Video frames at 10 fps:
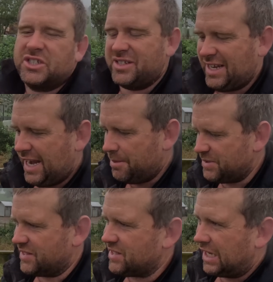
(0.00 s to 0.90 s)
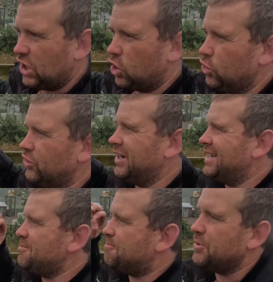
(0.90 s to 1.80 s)
is
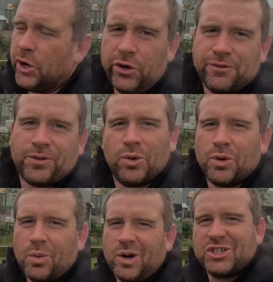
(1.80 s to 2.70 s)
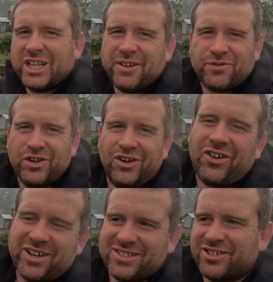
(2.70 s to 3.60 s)
absolutely beautiful to wash that
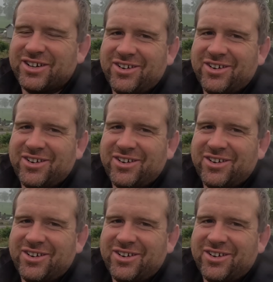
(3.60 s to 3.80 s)
fertilizer in